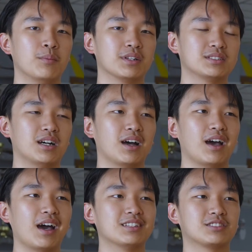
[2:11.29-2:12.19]
but it's not
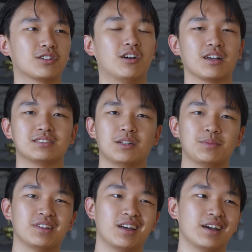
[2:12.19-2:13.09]
as strong as
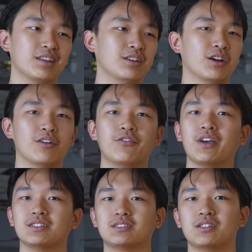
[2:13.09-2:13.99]
something like, you know,
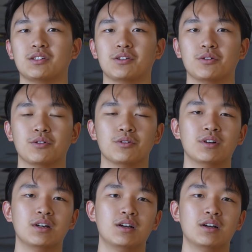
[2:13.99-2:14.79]
Phase 2,